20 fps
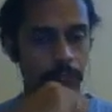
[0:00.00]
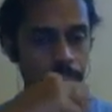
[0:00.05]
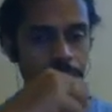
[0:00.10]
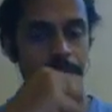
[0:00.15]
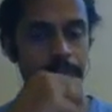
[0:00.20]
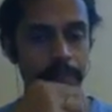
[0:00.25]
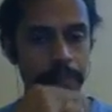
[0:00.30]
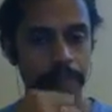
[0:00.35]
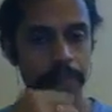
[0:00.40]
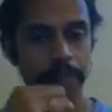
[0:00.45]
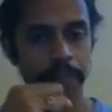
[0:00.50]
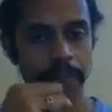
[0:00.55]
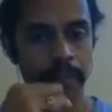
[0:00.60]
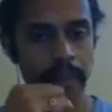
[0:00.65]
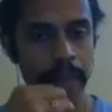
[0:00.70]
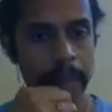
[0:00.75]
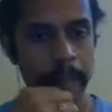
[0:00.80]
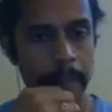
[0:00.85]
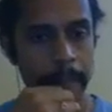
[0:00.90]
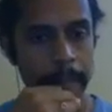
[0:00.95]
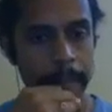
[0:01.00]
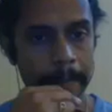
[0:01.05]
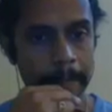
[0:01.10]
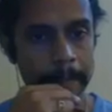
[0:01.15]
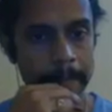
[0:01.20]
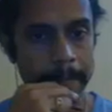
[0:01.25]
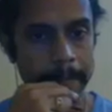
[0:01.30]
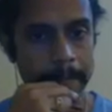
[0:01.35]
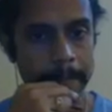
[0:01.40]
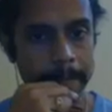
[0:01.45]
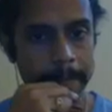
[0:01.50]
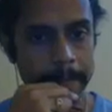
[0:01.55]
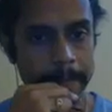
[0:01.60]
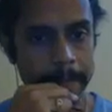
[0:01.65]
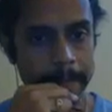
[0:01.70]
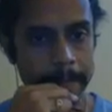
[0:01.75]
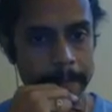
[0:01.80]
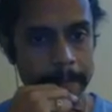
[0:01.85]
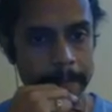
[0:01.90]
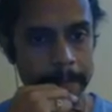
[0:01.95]
and whatever the bloodline we had earlier,
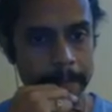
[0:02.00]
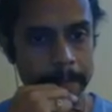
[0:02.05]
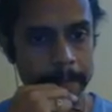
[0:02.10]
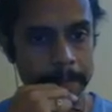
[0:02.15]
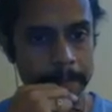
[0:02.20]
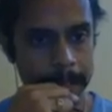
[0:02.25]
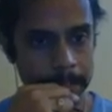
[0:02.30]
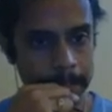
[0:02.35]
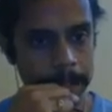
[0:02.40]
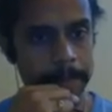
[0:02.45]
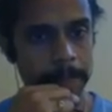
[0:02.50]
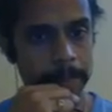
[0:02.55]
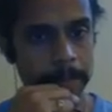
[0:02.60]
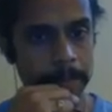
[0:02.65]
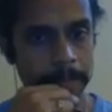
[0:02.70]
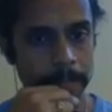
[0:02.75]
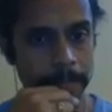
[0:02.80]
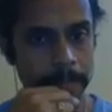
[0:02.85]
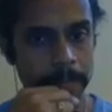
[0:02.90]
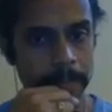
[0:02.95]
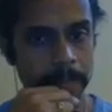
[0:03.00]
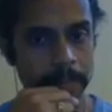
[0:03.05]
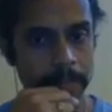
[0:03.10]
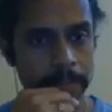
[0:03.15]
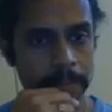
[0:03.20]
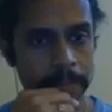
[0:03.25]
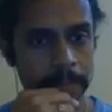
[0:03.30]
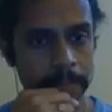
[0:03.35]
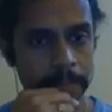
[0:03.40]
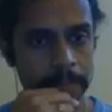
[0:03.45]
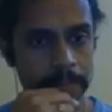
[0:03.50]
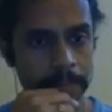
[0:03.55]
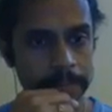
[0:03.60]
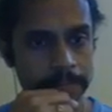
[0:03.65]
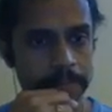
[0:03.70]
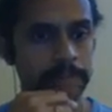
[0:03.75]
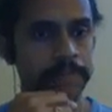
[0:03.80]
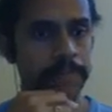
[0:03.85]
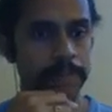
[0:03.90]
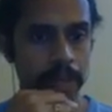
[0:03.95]
they didn't have these problems.
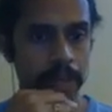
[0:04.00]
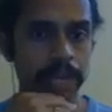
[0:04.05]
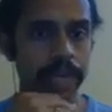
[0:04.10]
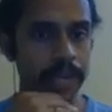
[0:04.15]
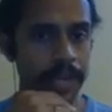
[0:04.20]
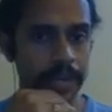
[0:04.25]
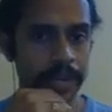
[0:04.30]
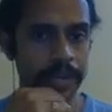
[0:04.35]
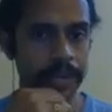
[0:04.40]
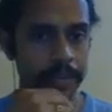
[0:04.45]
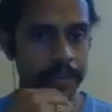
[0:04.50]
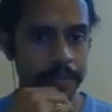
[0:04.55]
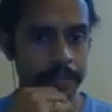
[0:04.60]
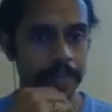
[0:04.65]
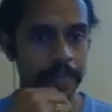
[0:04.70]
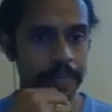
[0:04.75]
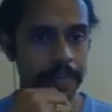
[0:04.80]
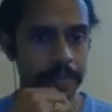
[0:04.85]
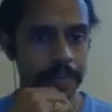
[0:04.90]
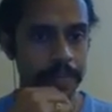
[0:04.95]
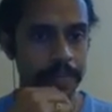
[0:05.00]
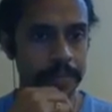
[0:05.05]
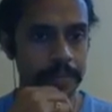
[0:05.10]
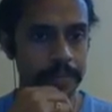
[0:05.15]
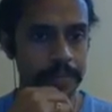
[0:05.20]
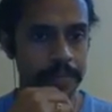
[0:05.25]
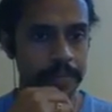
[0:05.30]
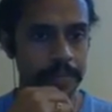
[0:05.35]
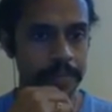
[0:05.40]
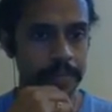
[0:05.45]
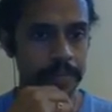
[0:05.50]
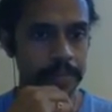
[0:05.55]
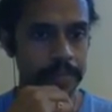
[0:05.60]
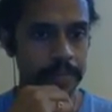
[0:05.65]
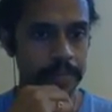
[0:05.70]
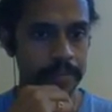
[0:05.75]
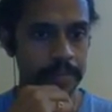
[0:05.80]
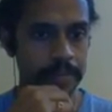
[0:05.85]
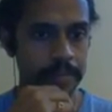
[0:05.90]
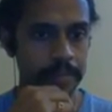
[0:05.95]
So many German judges have
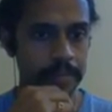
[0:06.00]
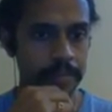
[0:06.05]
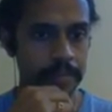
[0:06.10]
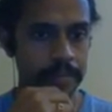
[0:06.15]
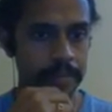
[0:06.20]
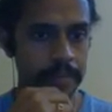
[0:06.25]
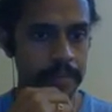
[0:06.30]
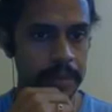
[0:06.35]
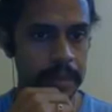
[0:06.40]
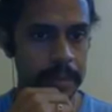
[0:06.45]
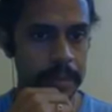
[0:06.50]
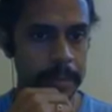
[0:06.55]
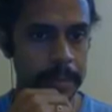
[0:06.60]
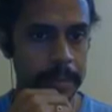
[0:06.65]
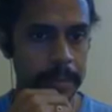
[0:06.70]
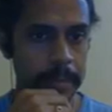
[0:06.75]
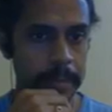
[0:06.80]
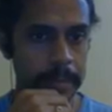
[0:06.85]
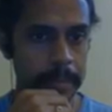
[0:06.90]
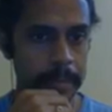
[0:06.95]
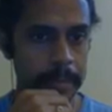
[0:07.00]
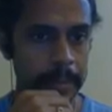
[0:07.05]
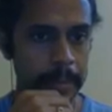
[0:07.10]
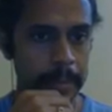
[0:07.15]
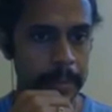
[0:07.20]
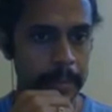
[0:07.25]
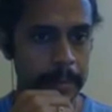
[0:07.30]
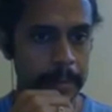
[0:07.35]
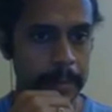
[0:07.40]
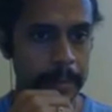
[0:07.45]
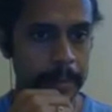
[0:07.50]
traveled to India.